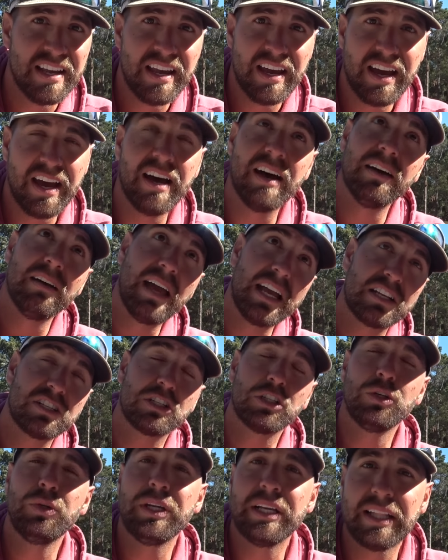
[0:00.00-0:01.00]
uh,
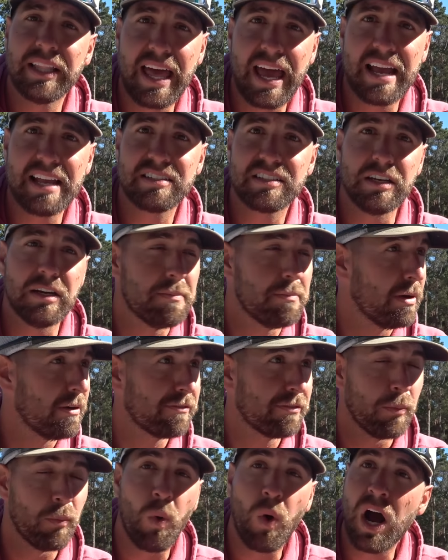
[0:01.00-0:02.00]
excluding Alaska, but
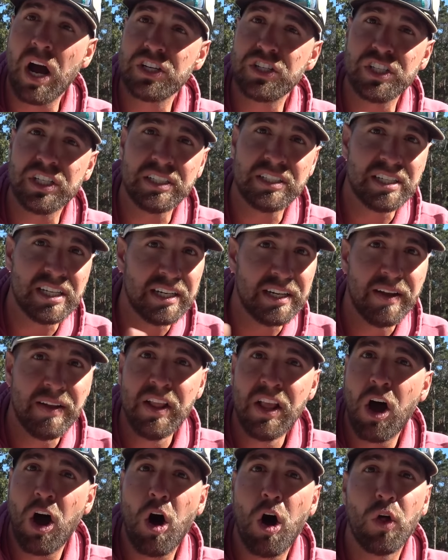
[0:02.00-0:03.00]
from Washington
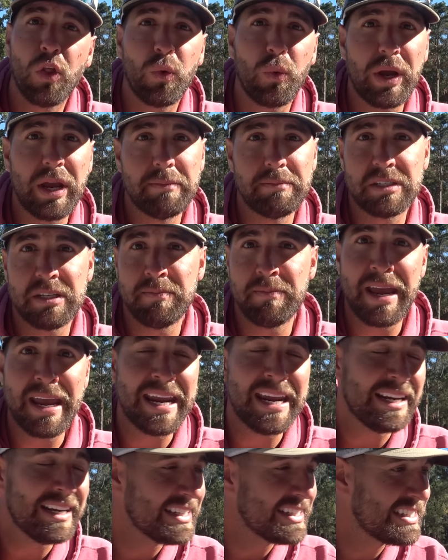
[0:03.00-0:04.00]
all the way up to
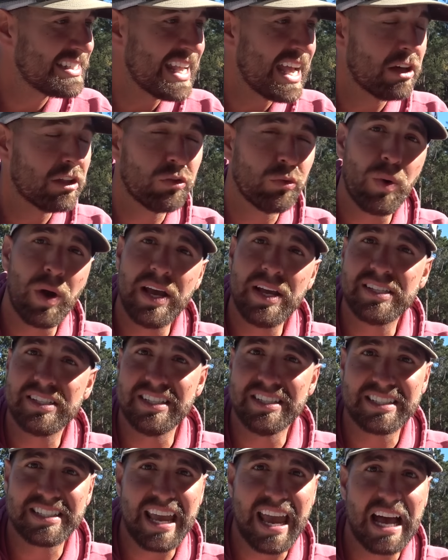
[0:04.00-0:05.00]
Maine, as southwest
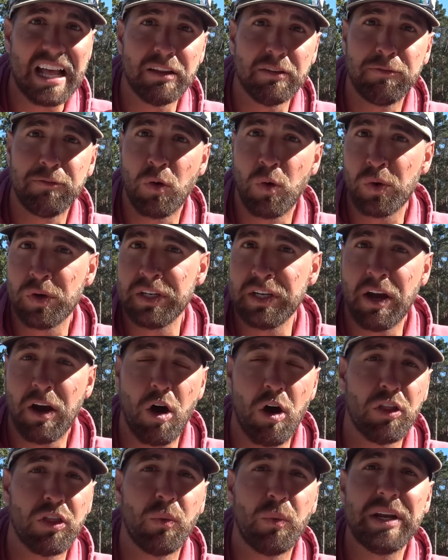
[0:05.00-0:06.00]
as California,
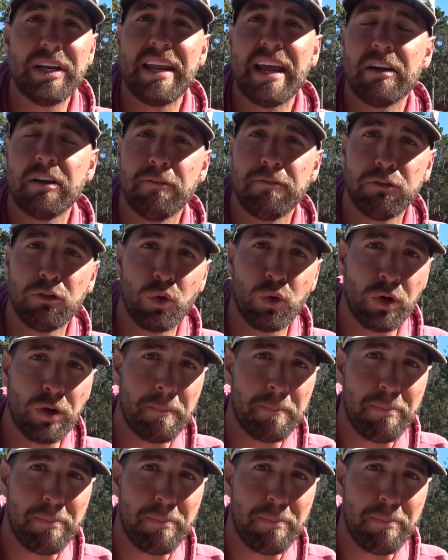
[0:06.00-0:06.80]
all the way down to Florida.